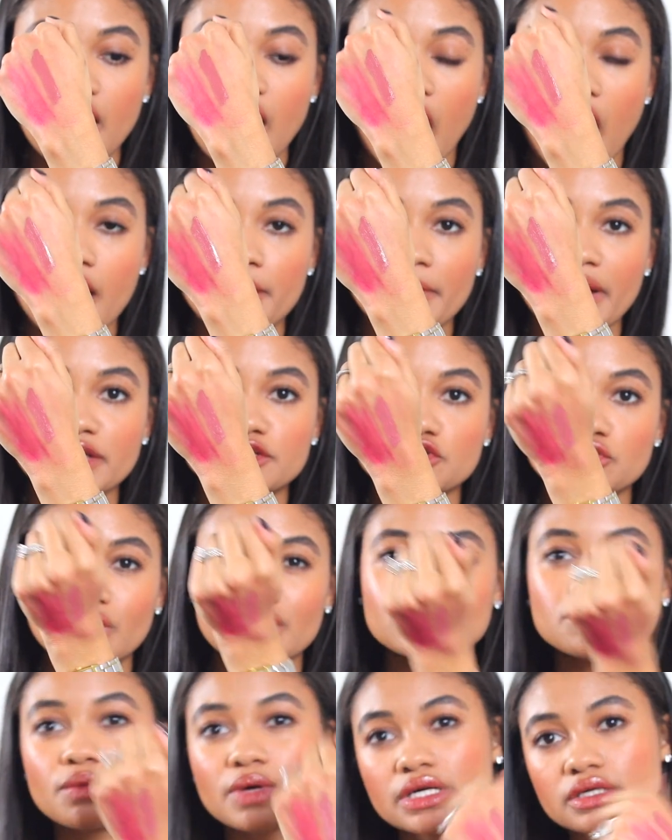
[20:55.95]
Um, I do
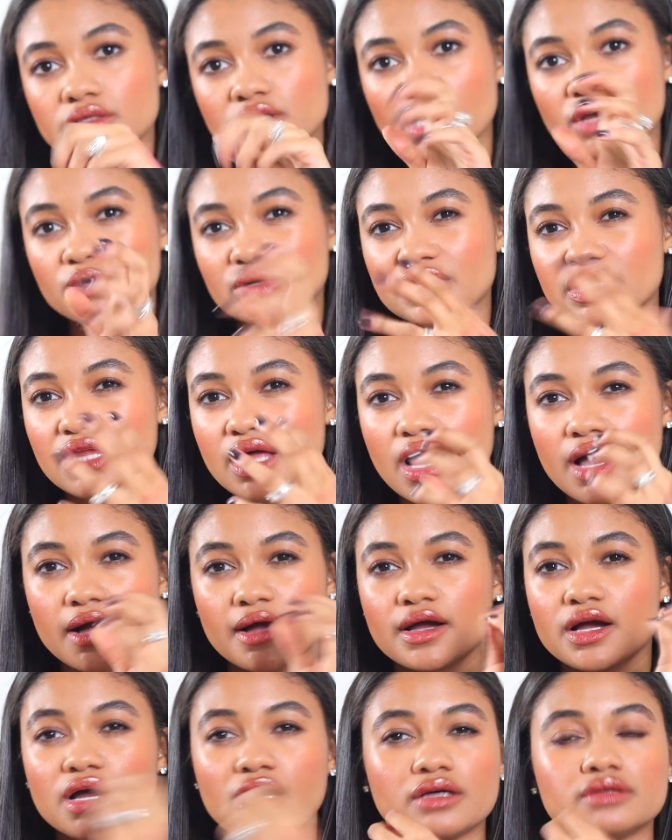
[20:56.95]
like to wear a liquid, uh,
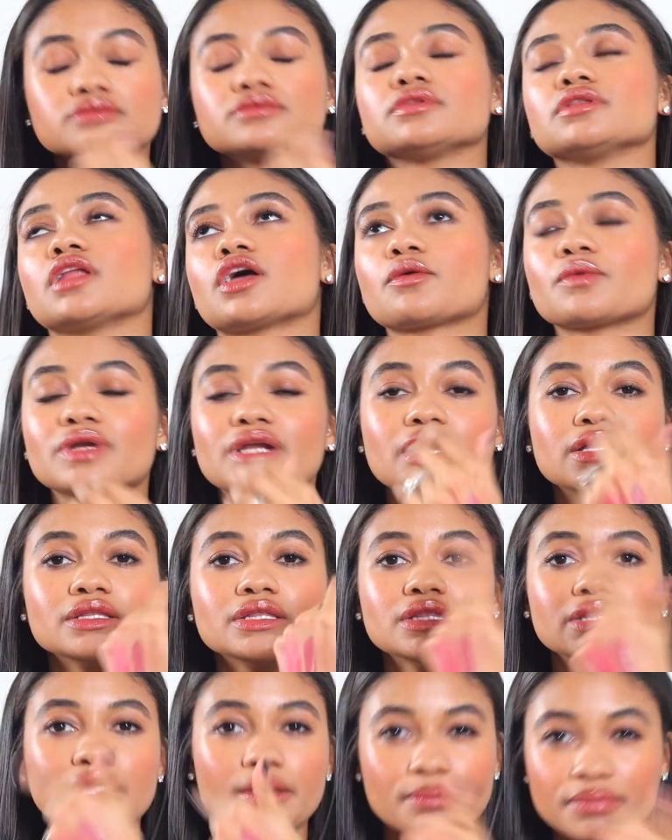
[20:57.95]
a liquid, a
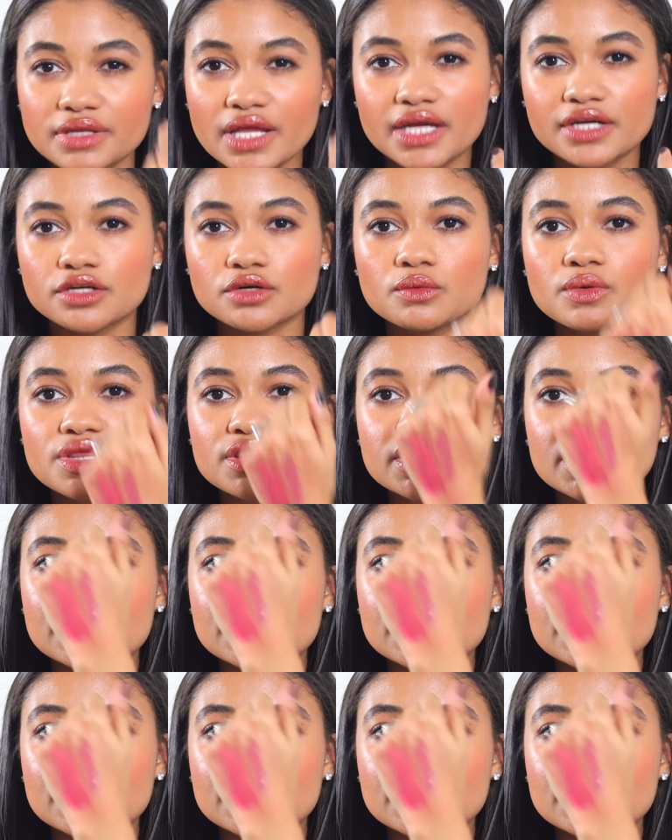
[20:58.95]
lip liner with